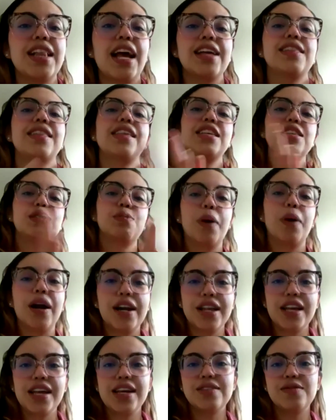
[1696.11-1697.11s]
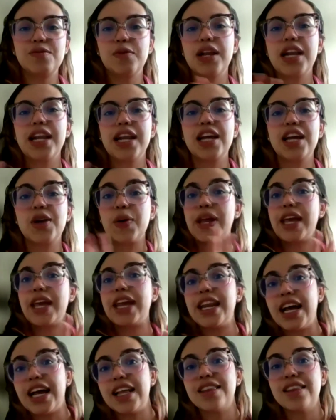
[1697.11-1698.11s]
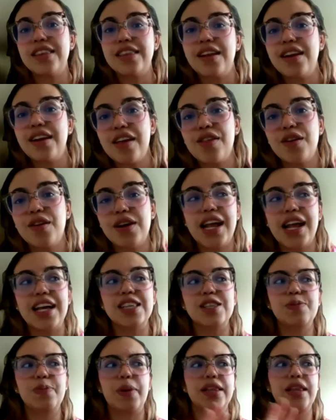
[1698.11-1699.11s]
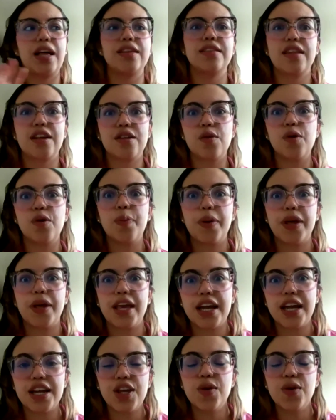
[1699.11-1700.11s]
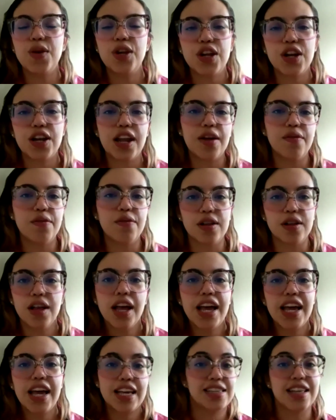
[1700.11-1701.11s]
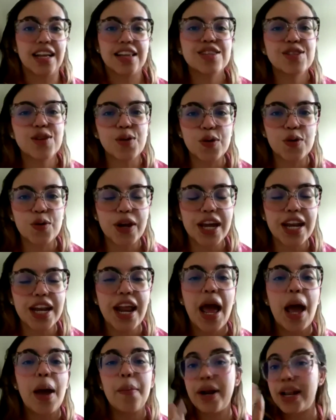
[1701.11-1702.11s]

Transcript: Like this party is really green at the Netherlands, but at the European Union level, it's not so green.